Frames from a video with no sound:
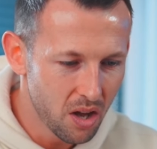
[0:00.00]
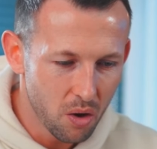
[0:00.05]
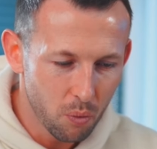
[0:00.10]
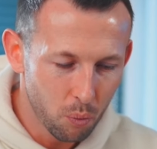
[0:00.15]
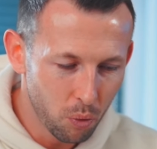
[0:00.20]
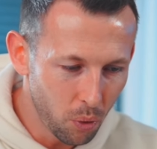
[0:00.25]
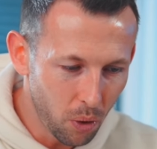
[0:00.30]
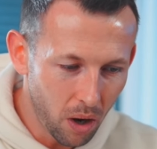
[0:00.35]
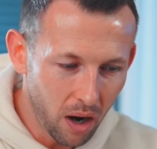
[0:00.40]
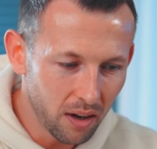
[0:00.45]

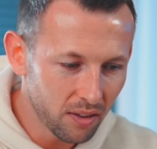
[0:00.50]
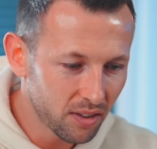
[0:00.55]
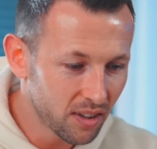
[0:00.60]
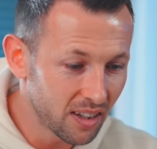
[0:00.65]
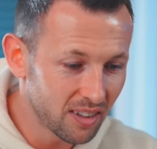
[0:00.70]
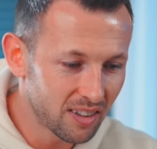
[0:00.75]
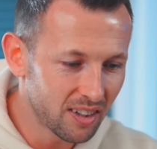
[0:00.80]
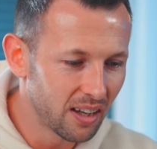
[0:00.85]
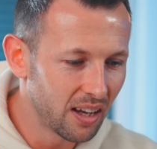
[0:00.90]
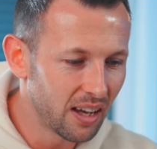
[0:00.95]
We'll ask
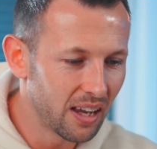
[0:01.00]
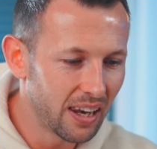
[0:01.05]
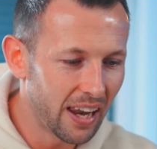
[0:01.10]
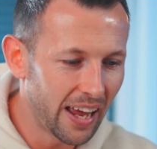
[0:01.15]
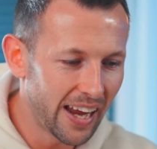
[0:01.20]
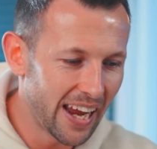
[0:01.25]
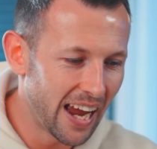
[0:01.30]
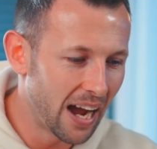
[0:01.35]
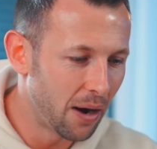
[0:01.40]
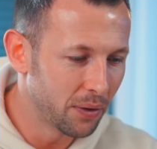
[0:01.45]
it to
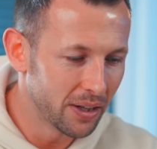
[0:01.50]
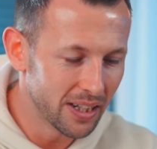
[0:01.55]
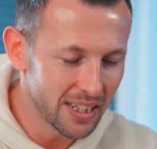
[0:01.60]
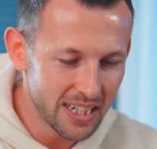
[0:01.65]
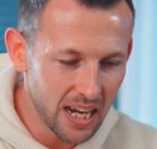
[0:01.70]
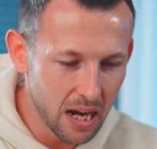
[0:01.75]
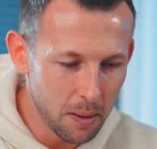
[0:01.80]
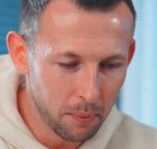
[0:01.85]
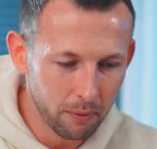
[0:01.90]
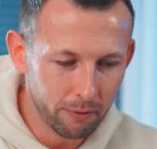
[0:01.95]
lay it out in a
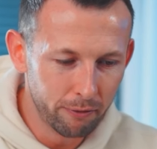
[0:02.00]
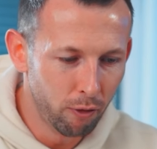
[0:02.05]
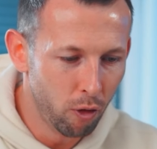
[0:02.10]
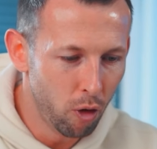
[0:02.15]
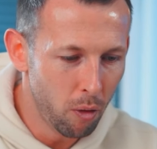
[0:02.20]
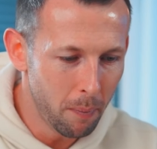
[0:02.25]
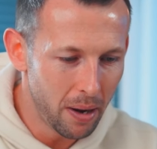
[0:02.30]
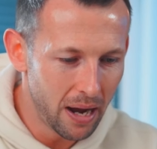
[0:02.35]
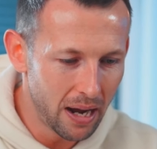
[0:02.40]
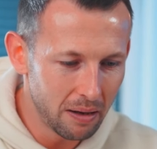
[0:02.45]
table
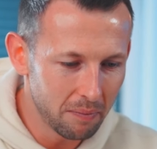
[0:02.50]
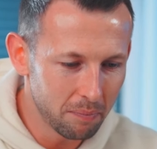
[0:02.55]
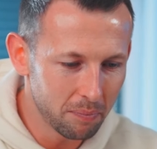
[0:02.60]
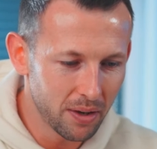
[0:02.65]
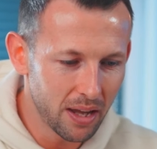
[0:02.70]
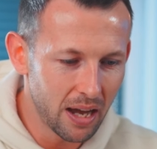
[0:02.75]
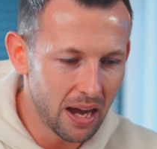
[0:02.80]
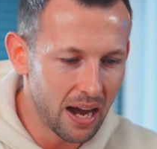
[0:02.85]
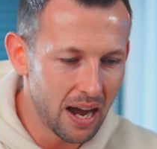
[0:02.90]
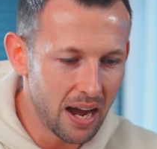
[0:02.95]
format
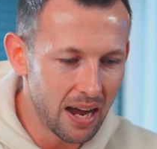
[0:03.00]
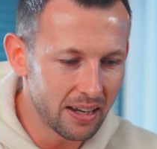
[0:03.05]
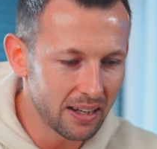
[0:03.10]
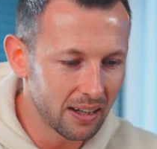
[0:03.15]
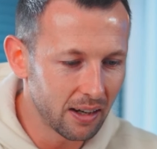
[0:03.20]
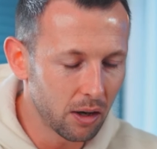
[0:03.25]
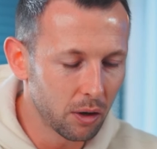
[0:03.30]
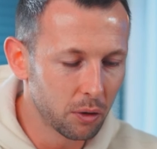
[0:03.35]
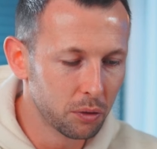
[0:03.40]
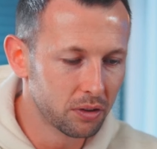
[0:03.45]
and
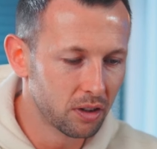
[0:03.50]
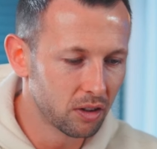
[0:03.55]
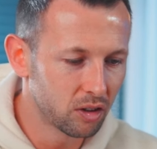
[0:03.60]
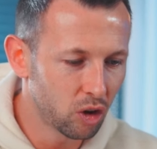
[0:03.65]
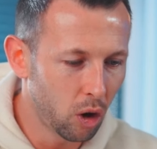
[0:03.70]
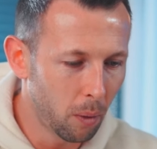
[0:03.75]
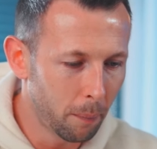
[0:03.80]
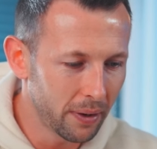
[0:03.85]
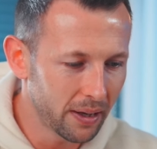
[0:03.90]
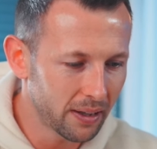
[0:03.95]
include the
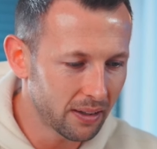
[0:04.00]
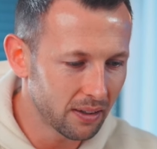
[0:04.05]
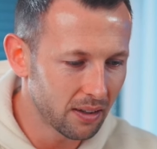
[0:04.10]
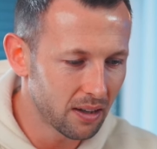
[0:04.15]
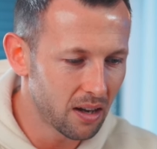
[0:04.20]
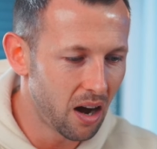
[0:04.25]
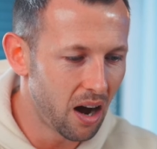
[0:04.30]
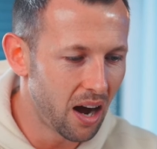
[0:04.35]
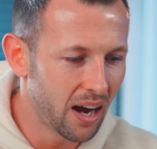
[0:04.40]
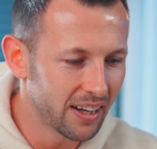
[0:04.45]
topic,
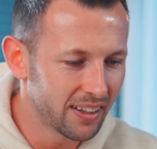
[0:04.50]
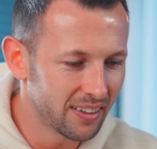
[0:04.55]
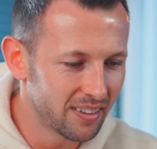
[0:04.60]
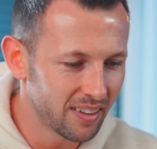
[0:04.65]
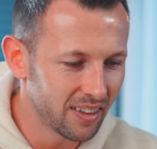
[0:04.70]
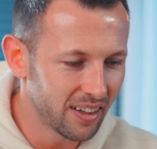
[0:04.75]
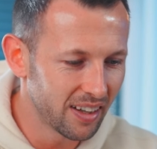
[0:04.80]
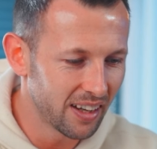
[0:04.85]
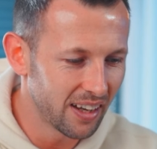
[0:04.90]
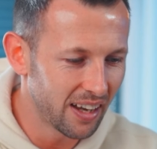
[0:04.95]

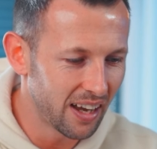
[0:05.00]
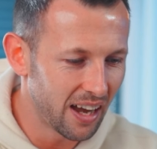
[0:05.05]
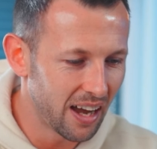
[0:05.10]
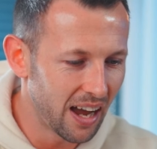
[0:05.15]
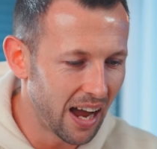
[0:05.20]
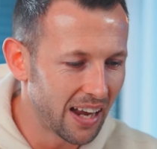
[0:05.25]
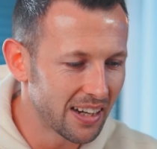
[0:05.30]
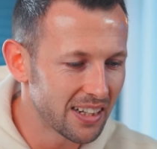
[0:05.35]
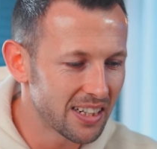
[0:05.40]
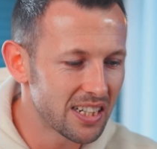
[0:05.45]
idea,
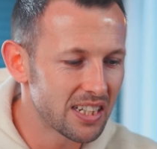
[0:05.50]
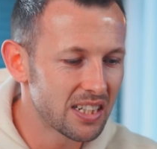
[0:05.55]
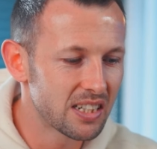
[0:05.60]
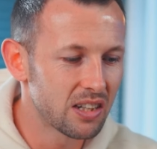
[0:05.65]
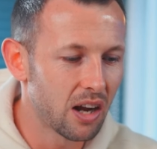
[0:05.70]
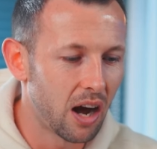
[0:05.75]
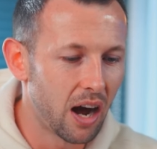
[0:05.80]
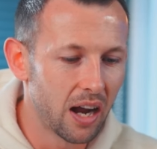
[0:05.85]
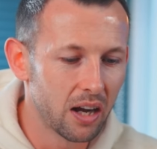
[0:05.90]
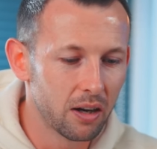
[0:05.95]
and
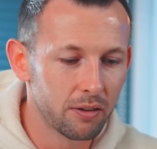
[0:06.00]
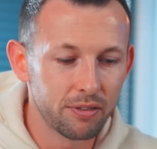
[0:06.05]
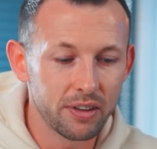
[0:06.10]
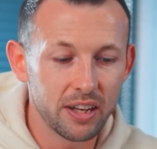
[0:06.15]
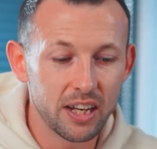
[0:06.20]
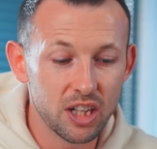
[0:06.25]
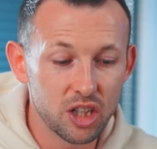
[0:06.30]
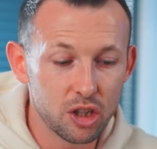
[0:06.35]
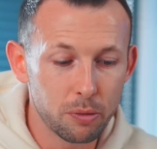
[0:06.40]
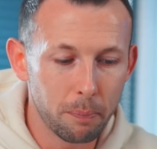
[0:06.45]
style of
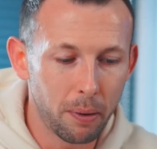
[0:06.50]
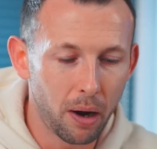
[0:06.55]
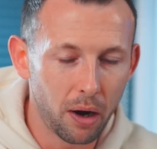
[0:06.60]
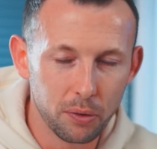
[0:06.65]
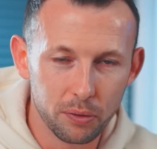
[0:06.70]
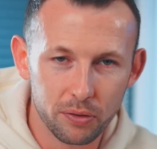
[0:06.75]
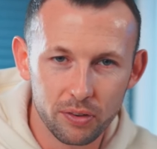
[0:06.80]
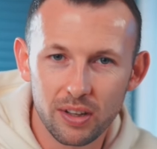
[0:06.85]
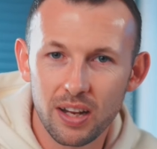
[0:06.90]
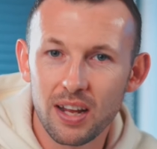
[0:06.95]
each
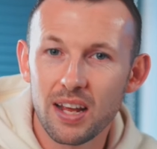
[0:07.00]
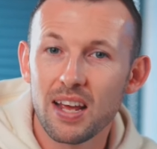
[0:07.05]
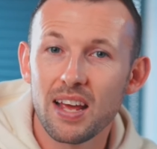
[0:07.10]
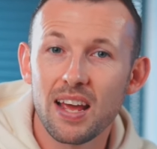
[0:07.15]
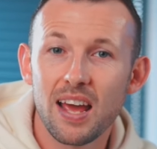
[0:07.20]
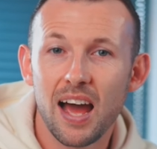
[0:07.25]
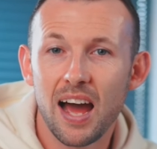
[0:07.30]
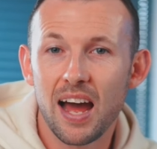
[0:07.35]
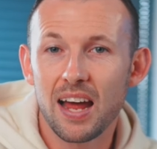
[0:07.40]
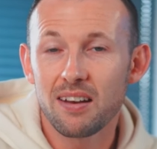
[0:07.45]
post,
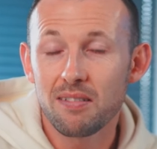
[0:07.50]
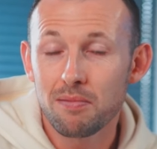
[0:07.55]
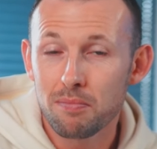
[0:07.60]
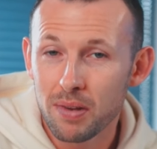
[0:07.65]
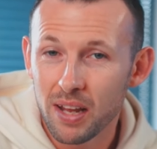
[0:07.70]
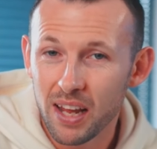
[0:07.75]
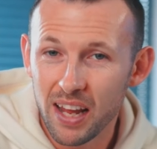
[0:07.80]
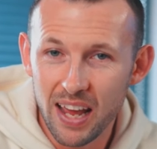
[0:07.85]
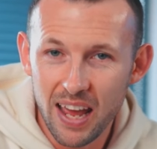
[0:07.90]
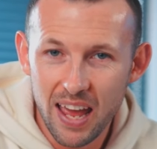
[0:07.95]
and
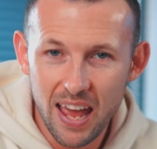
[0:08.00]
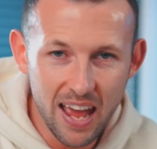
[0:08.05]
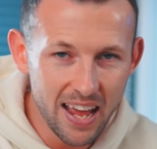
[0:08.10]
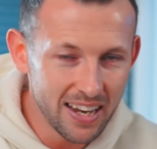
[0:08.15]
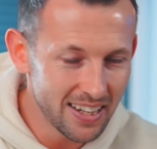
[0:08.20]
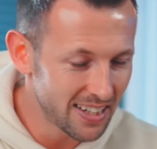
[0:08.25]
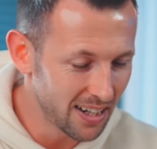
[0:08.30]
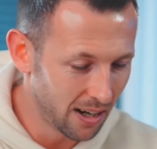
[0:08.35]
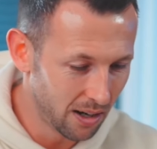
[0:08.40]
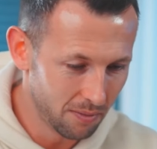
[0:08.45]
hit
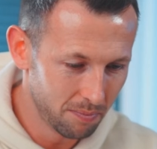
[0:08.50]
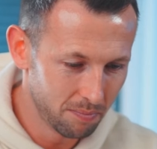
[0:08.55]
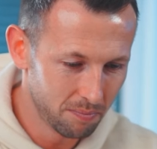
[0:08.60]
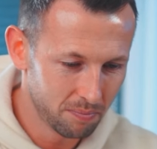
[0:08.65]
enter.